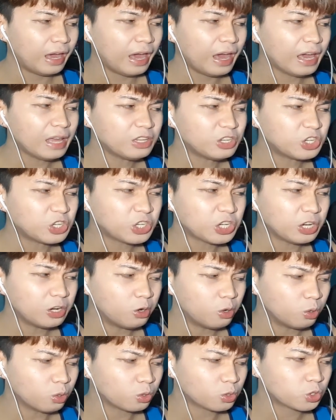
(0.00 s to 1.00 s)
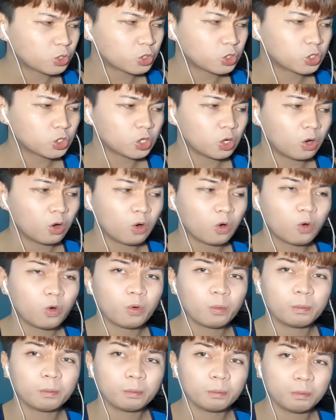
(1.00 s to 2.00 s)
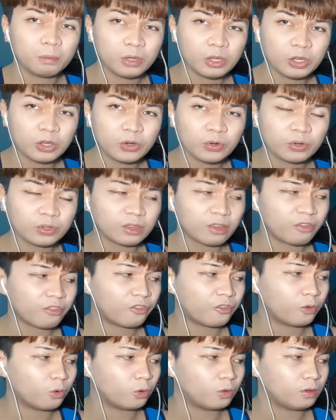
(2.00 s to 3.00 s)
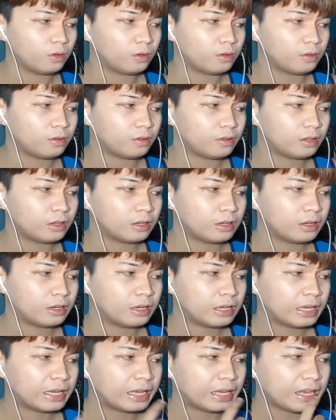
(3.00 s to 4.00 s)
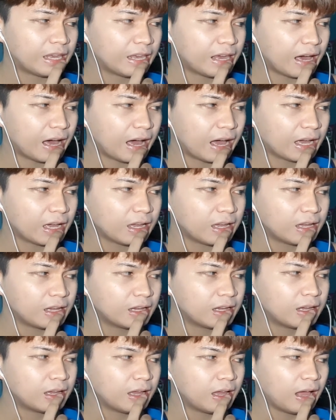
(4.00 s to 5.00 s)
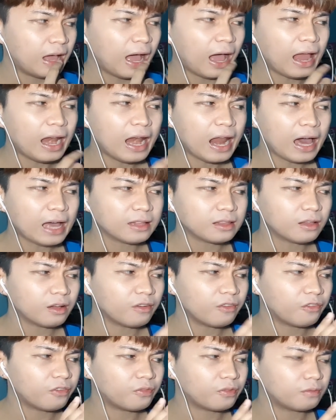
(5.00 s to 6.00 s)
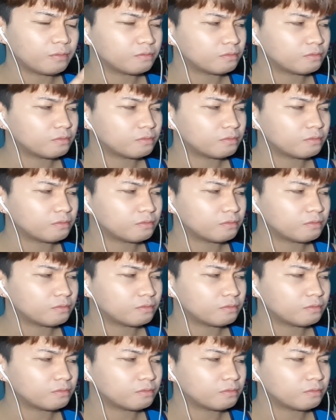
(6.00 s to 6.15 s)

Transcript: And she looks so beautiful. A lot of